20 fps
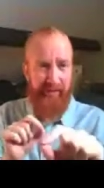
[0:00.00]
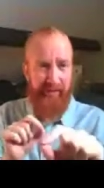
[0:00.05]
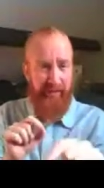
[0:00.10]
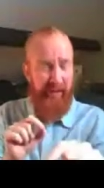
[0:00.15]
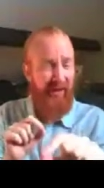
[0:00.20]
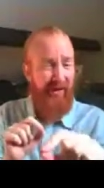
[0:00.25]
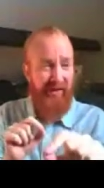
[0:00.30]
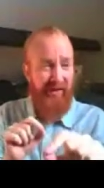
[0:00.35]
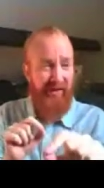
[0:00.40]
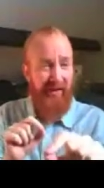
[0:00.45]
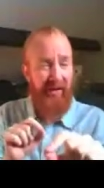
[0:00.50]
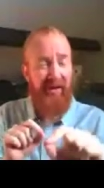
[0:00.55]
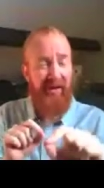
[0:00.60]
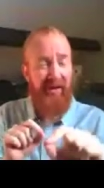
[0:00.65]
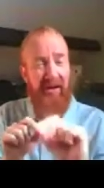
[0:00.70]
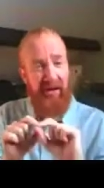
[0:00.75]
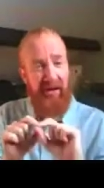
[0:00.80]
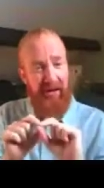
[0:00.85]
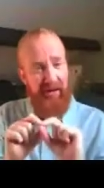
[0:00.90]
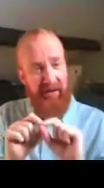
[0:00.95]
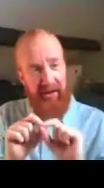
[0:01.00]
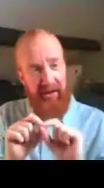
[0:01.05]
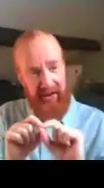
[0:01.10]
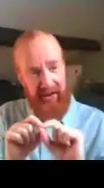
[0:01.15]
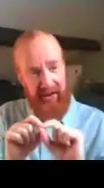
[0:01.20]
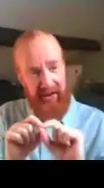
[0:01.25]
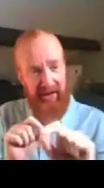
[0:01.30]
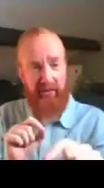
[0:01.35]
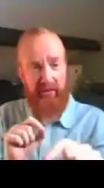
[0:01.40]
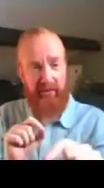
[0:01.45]
Because the
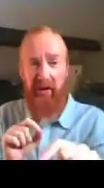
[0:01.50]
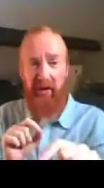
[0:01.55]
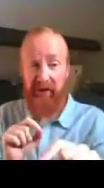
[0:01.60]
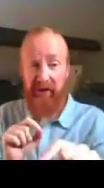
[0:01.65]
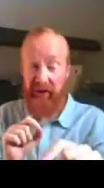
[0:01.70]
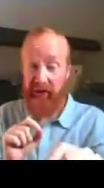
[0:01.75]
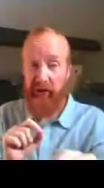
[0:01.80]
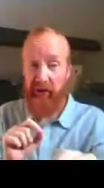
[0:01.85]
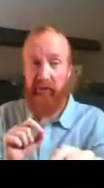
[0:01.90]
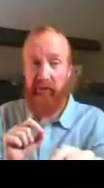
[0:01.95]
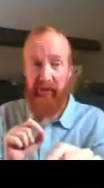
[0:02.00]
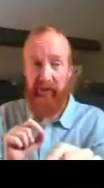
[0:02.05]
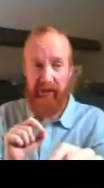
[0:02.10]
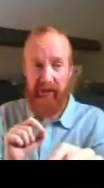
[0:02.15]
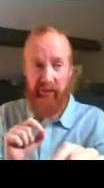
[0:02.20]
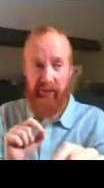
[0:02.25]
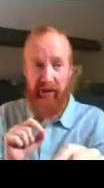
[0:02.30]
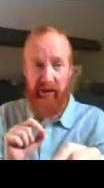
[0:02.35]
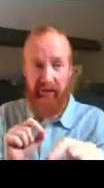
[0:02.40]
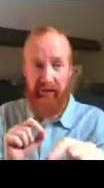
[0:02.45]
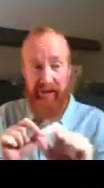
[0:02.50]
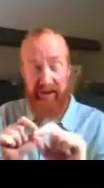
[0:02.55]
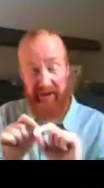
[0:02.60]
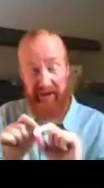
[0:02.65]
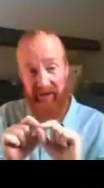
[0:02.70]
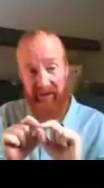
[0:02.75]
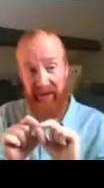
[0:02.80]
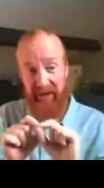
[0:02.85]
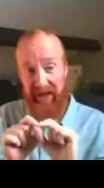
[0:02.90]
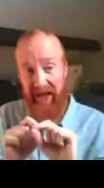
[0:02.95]
linear path is the obvious path. It's
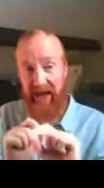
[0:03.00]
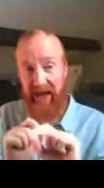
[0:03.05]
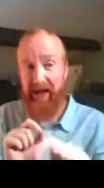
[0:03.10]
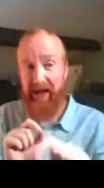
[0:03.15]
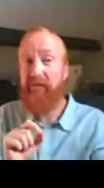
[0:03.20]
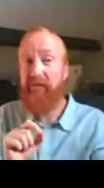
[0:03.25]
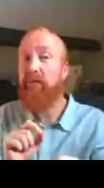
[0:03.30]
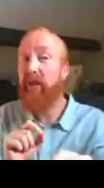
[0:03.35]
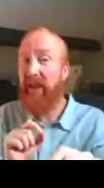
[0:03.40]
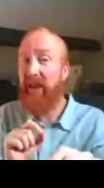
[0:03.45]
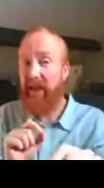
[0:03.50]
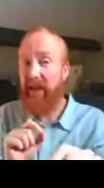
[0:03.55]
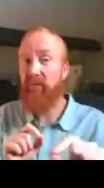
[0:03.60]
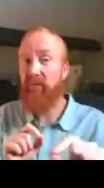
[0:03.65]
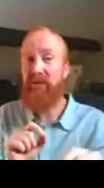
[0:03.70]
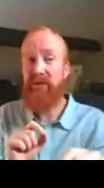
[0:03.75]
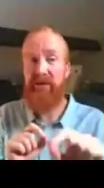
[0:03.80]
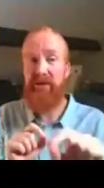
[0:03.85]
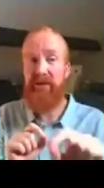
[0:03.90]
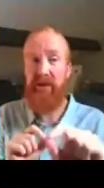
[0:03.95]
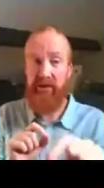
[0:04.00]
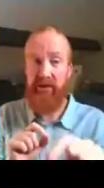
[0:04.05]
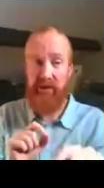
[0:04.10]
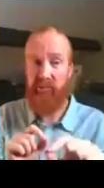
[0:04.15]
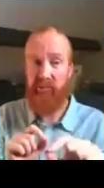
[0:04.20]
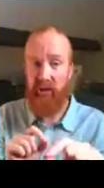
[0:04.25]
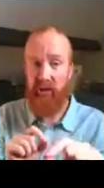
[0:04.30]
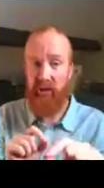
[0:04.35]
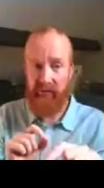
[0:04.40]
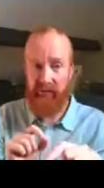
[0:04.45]
the thing that everybody else has done as
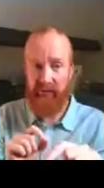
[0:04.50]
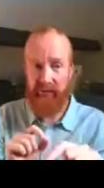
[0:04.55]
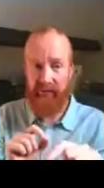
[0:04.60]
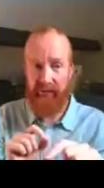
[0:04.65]
well.